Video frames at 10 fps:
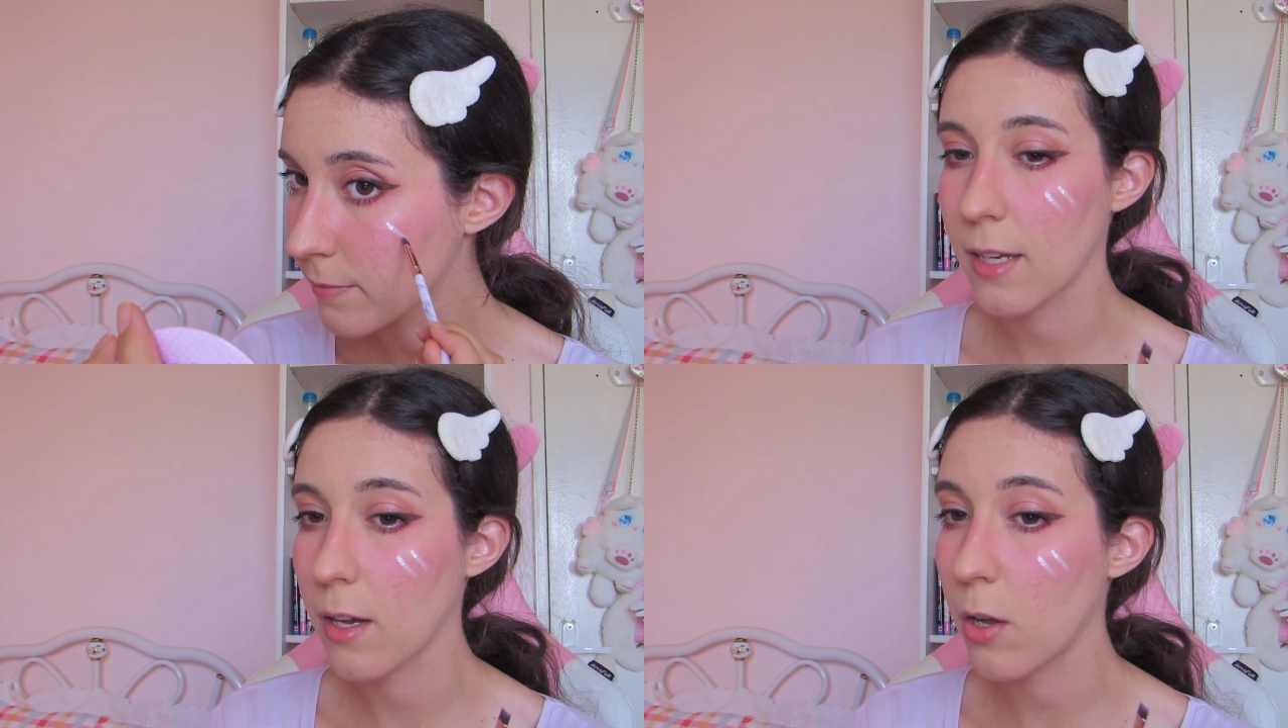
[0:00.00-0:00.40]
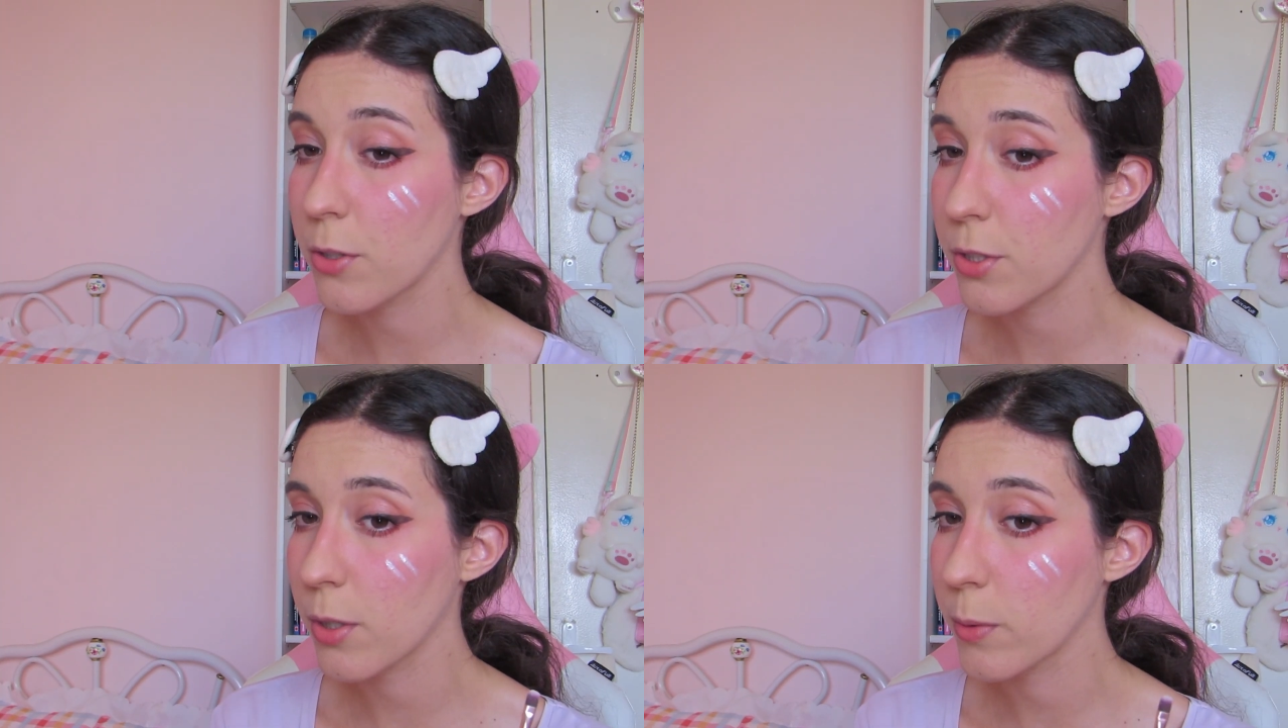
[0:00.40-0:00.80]

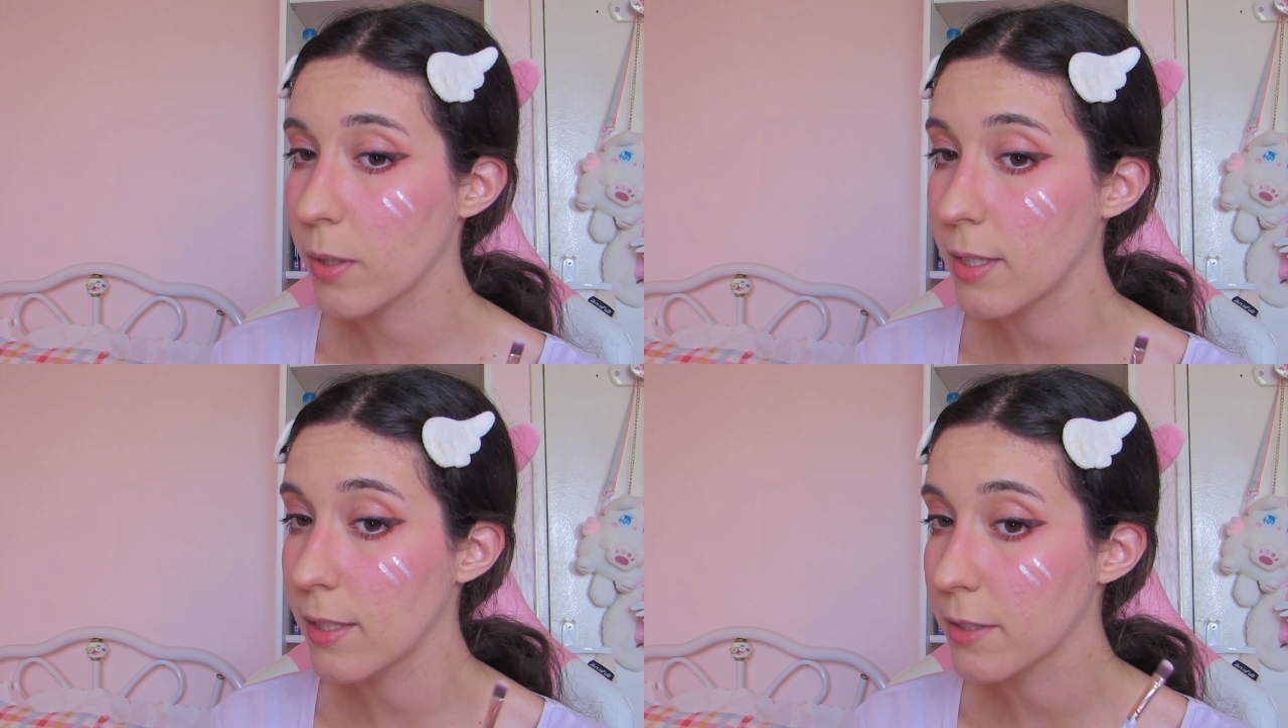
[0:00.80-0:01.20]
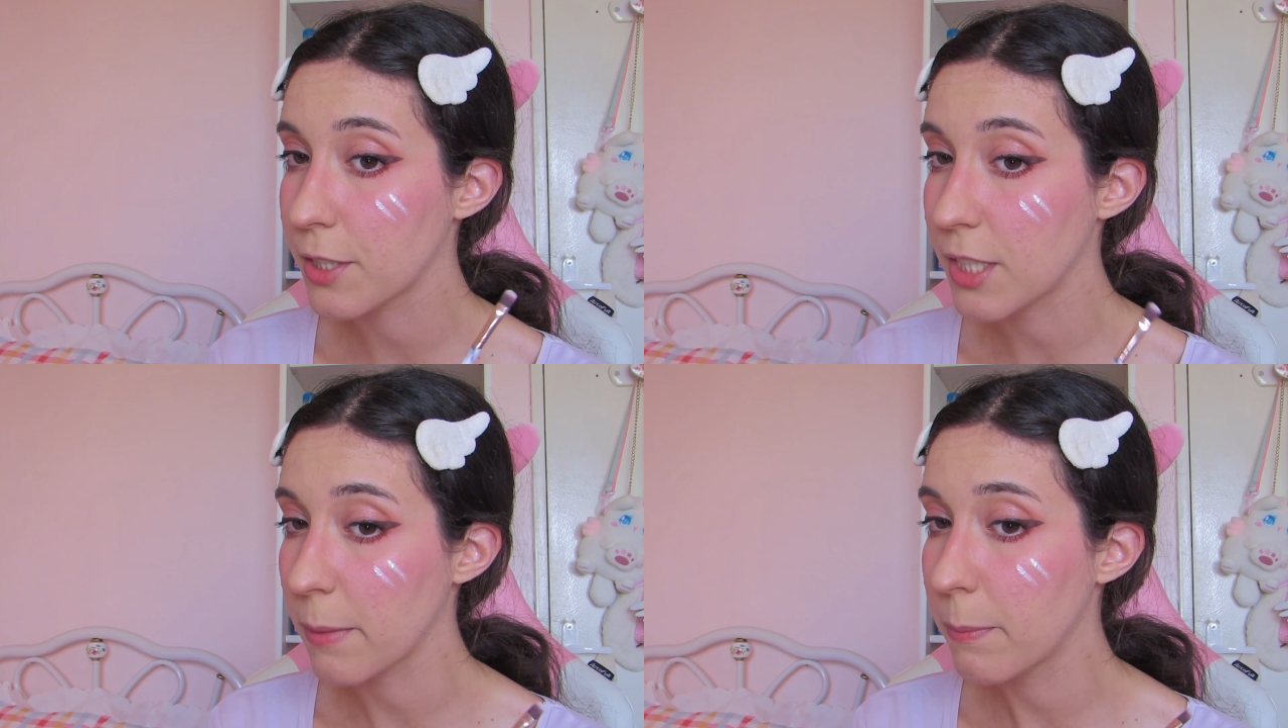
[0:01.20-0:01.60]
Also, a little
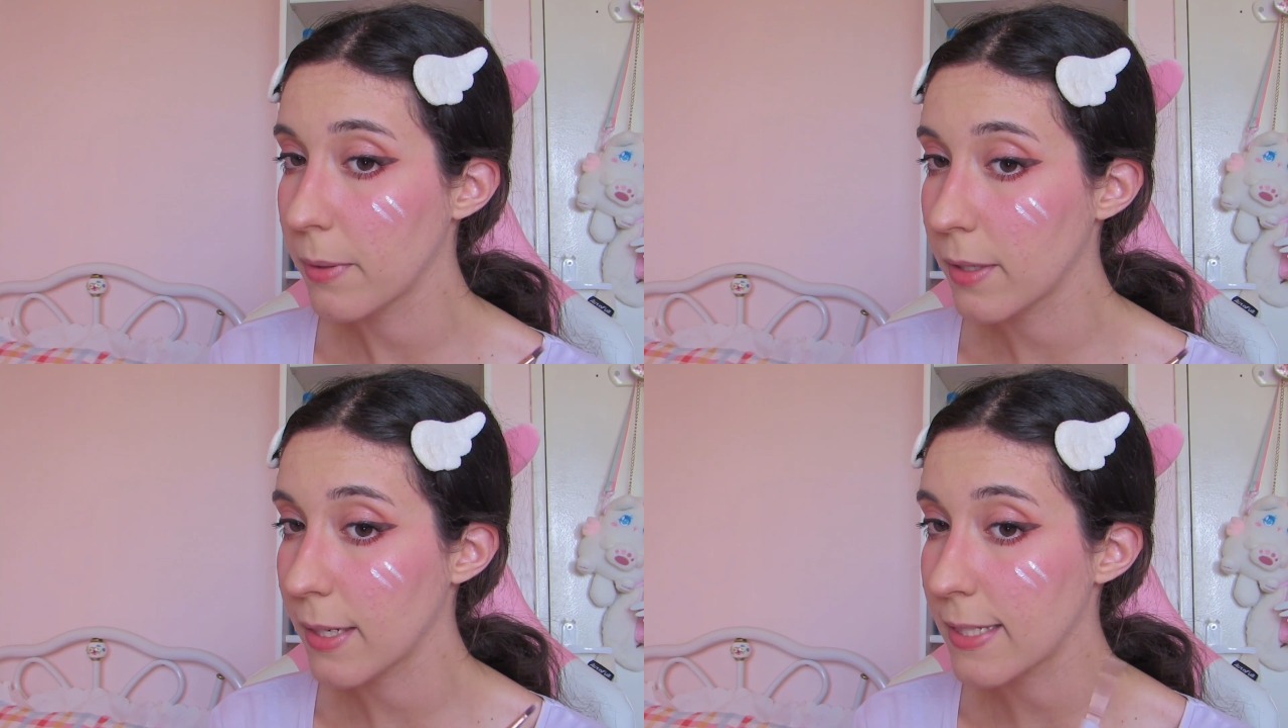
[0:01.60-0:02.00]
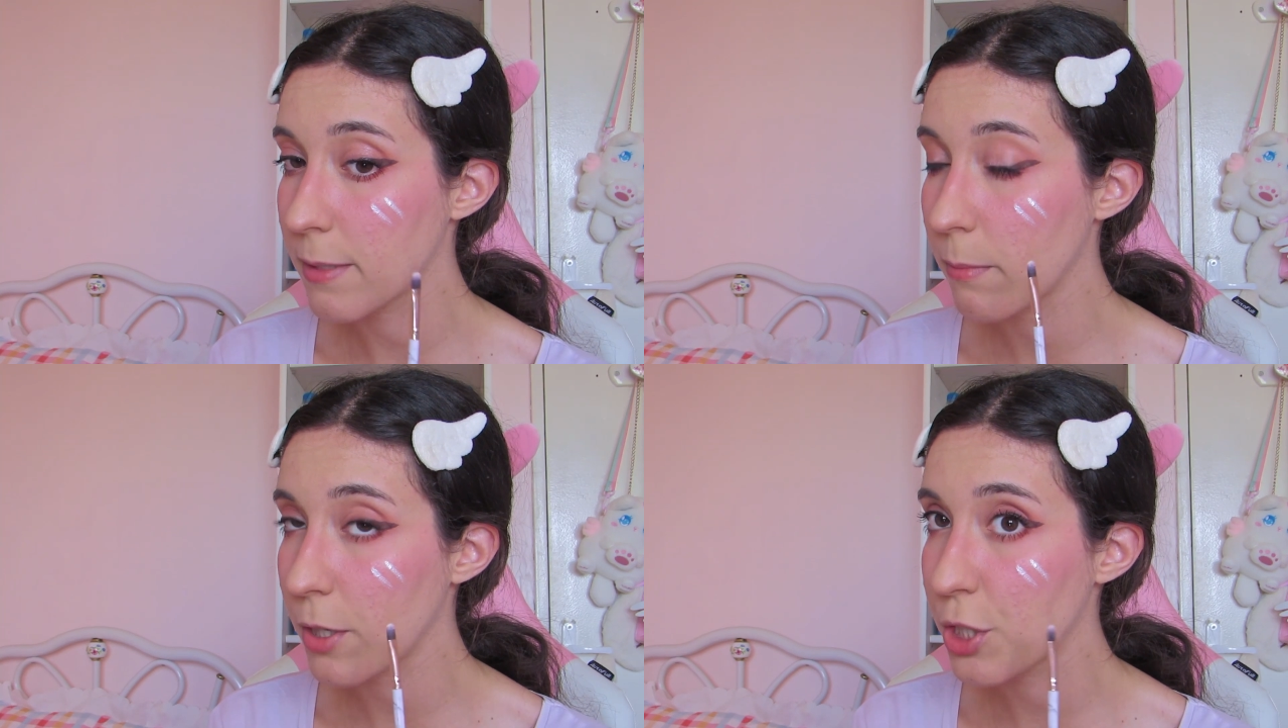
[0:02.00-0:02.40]
tip, it's
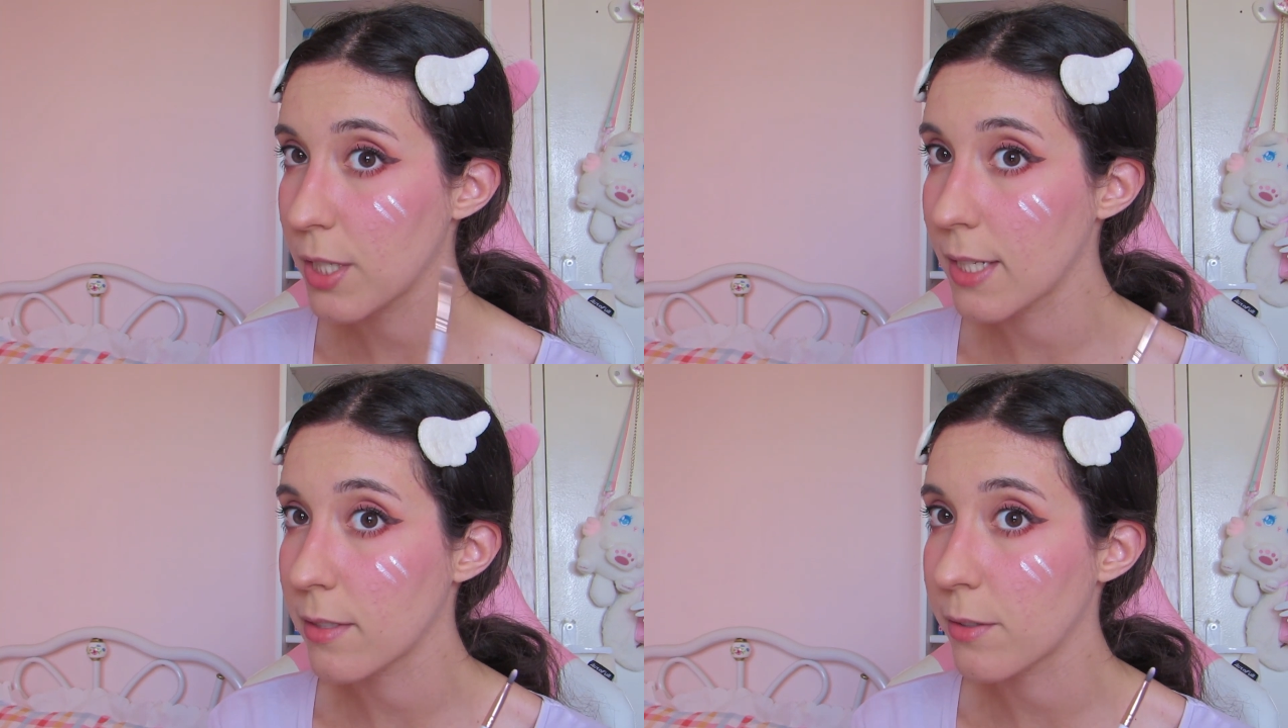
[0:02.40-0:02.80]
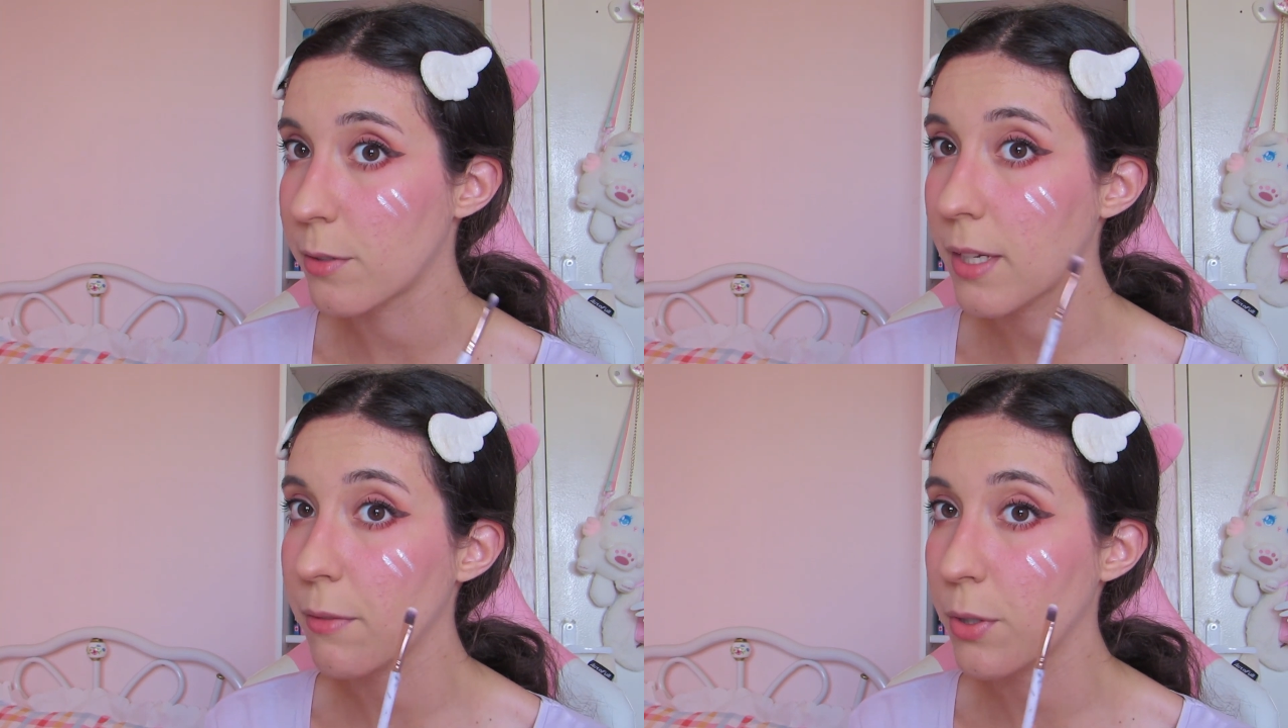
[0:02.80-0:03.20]
much easier
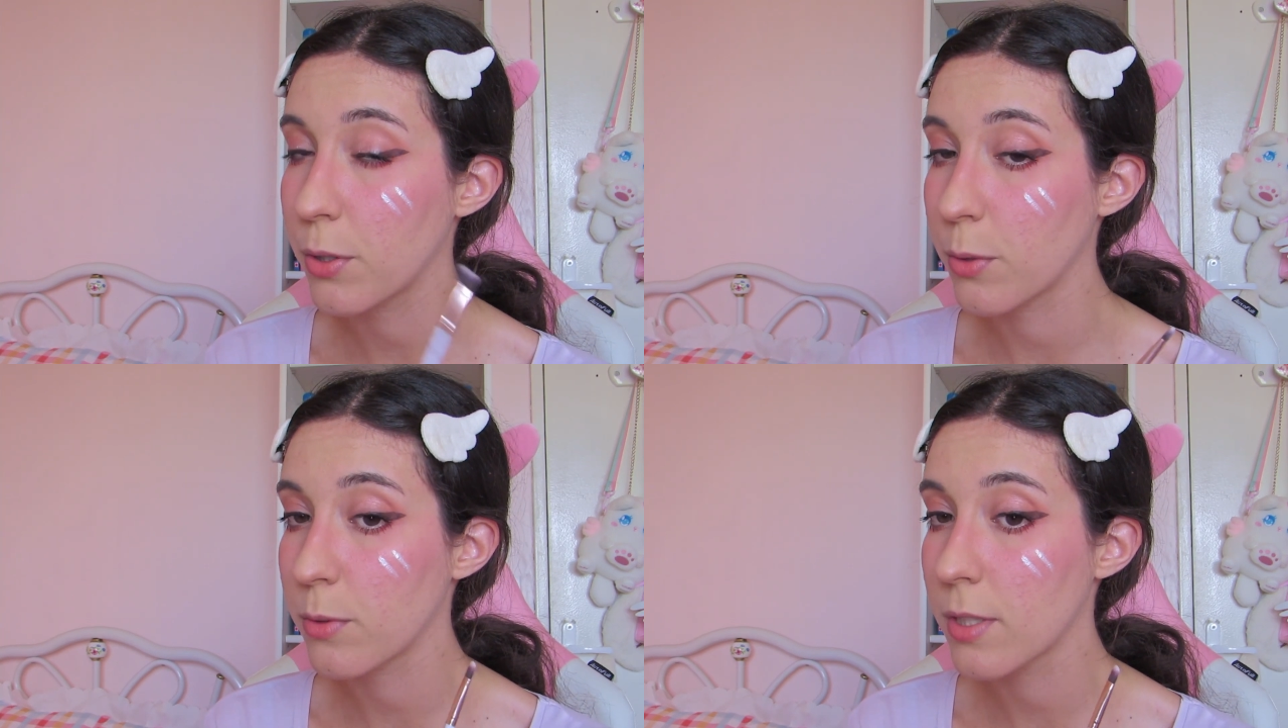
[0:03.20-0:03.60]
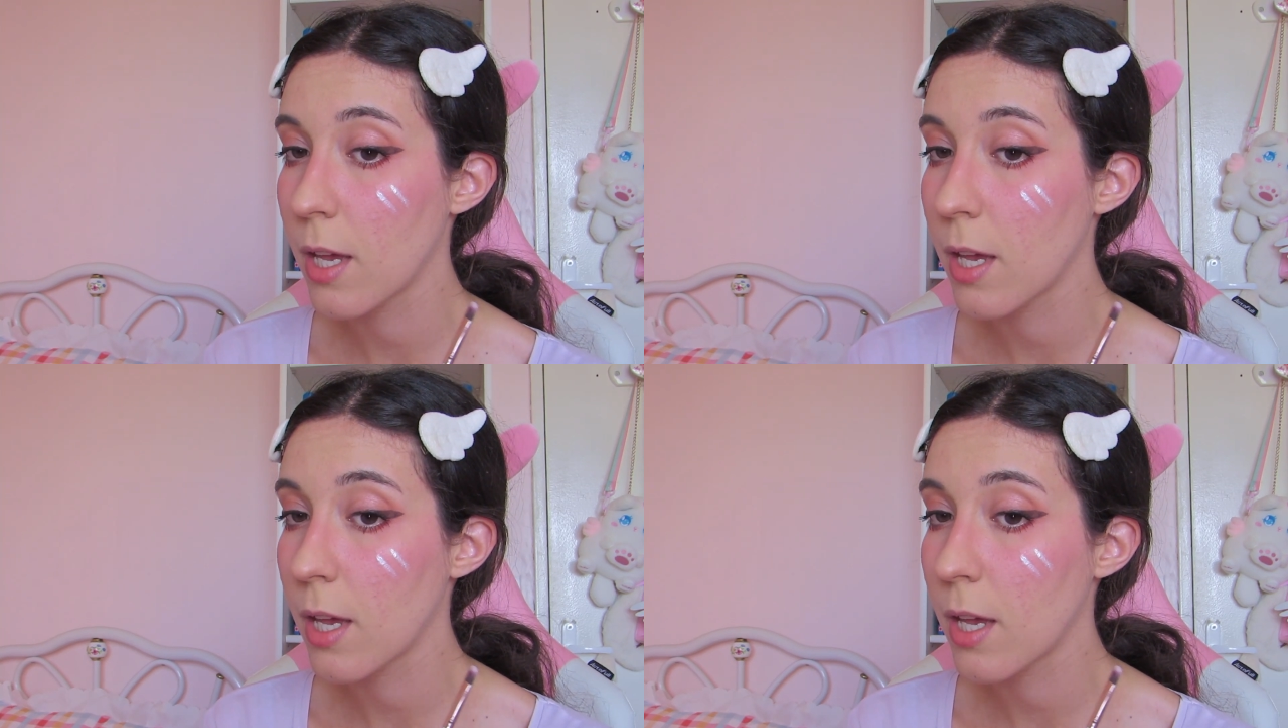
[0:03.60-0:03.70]
if you use